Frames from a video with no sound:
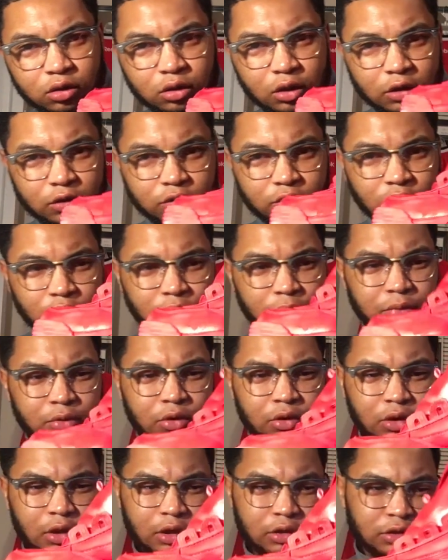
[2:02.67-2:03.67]
that it's gonna
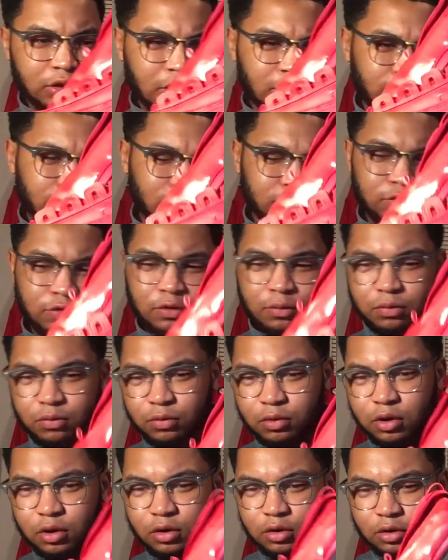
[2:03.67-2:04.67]
be like that for
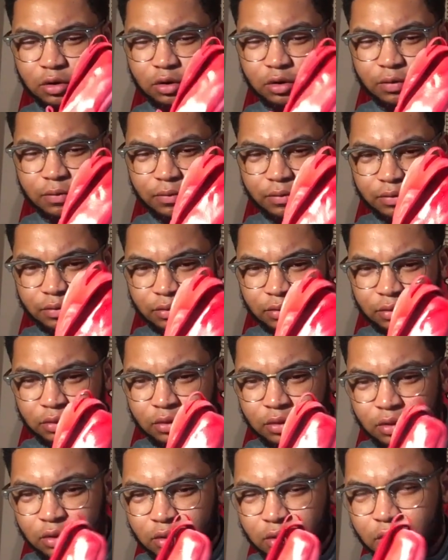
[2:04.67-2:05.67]
temporarily.
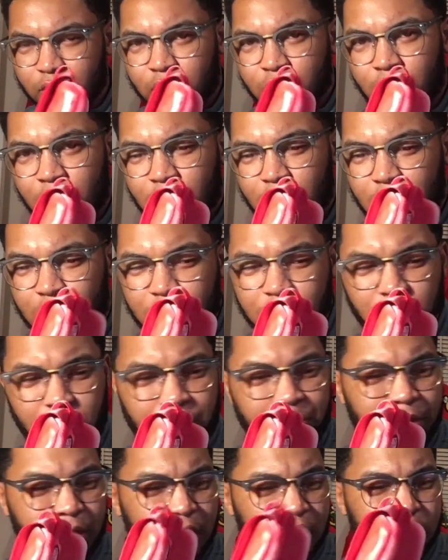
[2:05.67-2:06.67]
I got a little
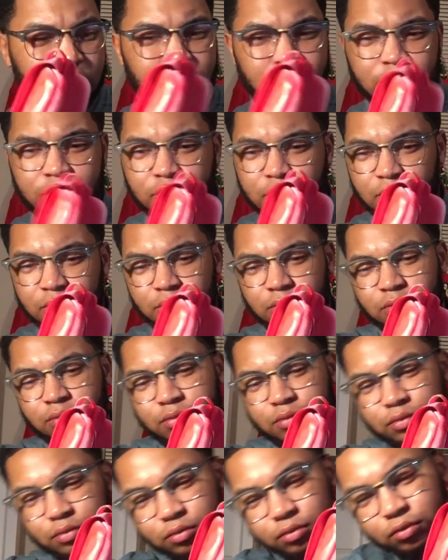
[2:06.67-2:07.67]
paint in
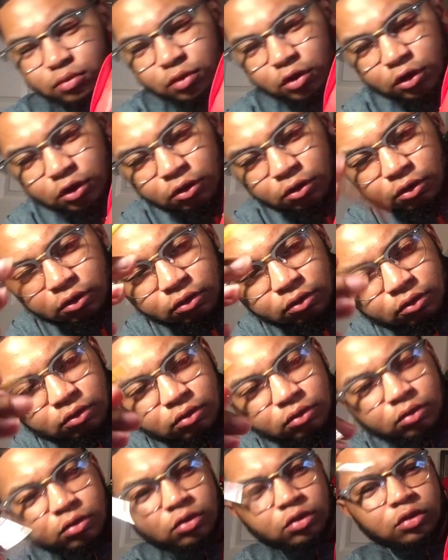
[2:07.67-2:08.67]
a little
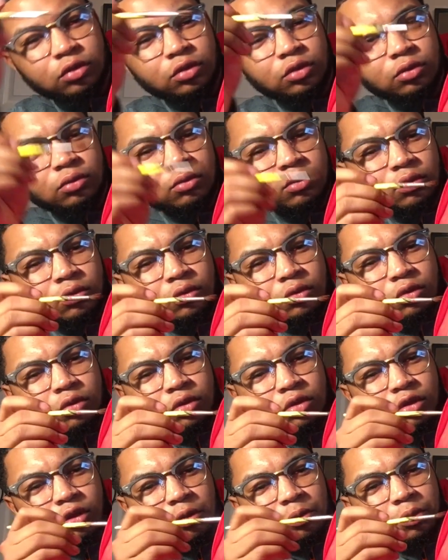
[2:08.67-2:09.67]

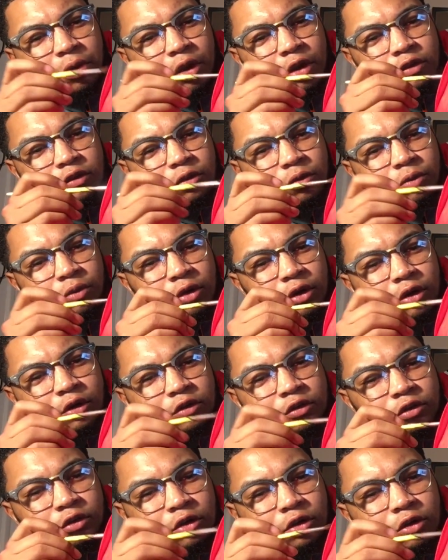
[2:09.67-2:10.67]
thick paint somewhere,
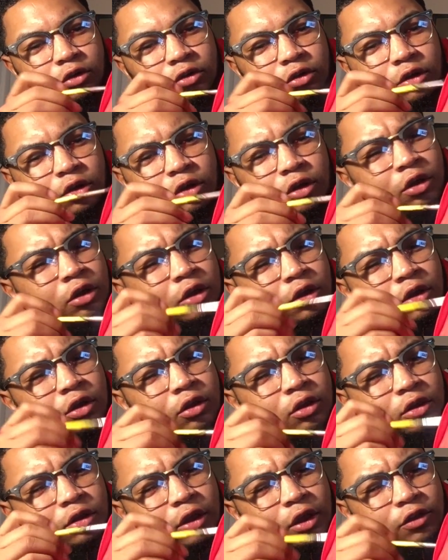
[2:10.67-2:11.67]
so
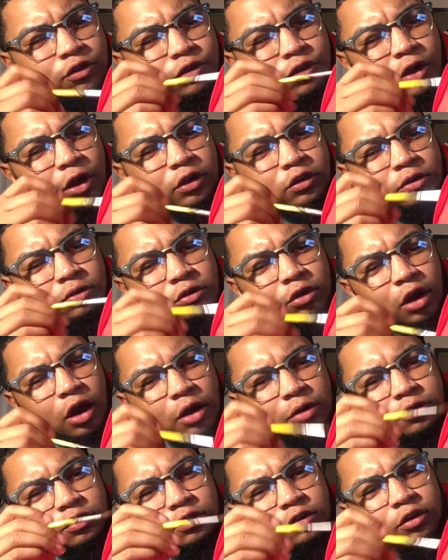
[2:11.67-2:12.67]
that's fine
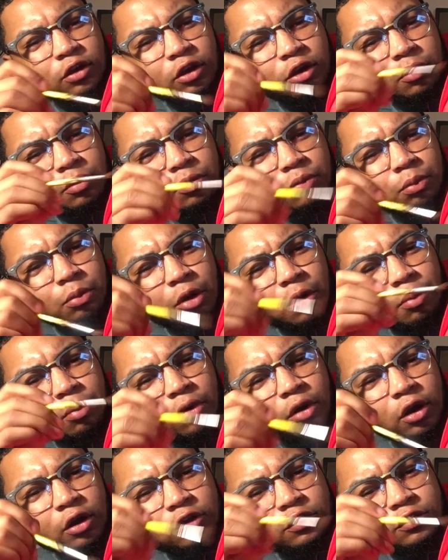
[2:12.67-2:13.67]
sometimes. Just take a
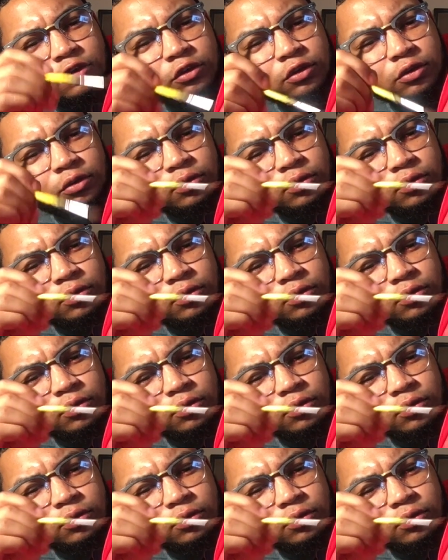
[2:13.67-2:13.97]
brush.